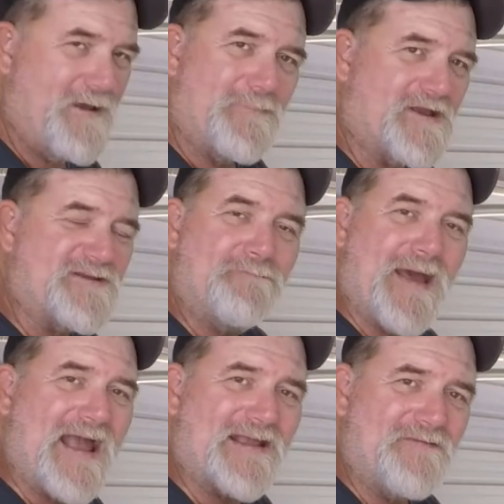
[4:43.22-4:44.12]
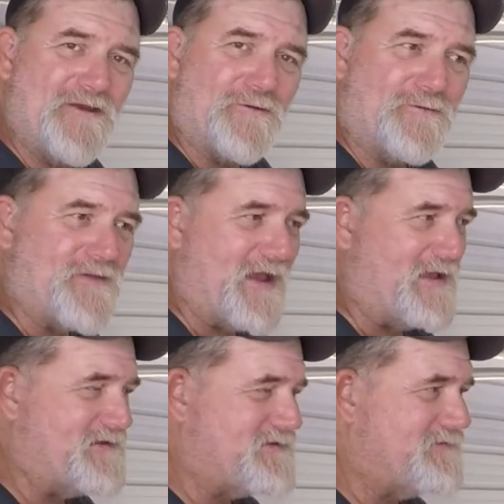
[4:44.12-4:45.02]
Because back in the old
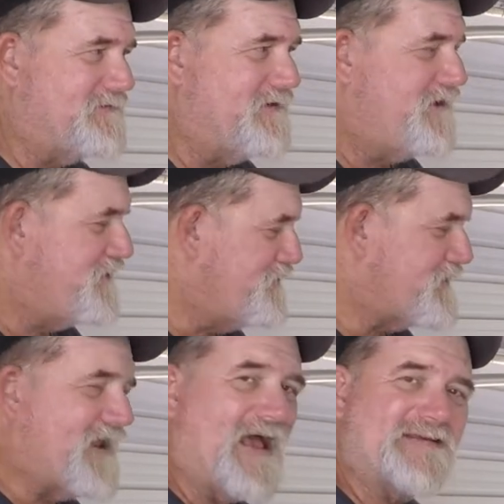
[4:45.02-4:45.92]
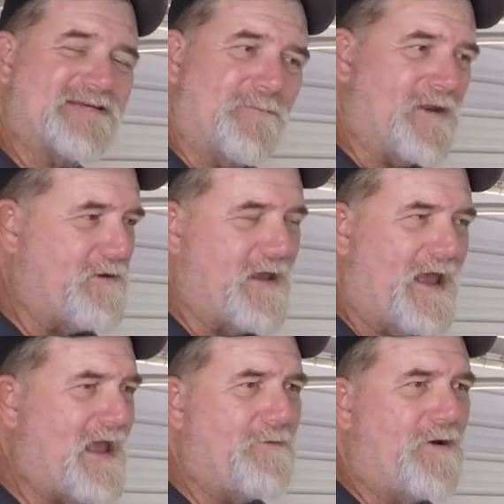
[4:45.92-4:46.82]
days, you could ask somebody,
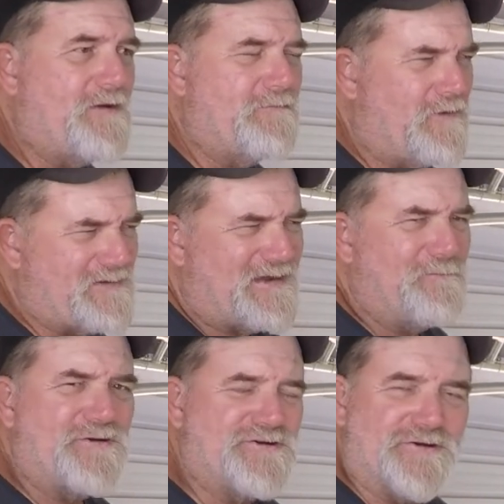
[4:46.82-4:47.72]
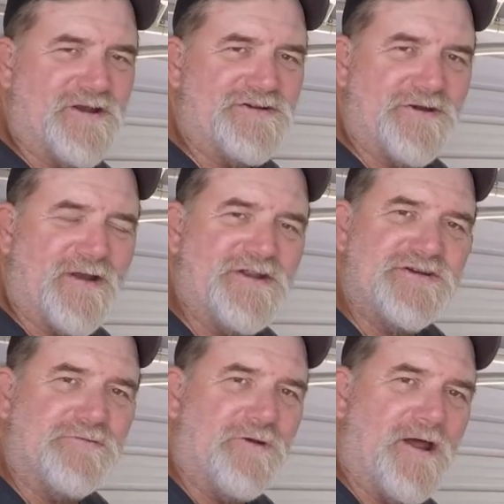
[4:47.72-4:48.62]
hey, what temperature does your
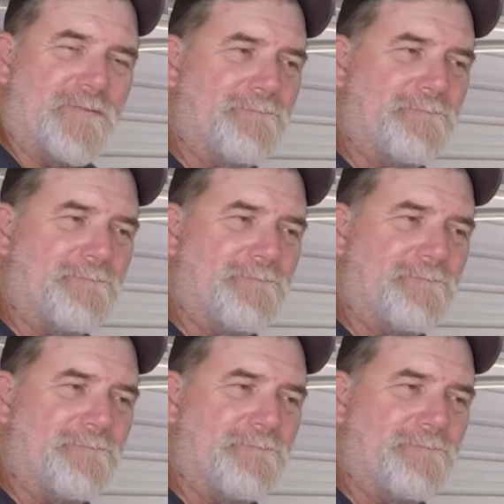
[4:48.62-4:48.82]
engine run?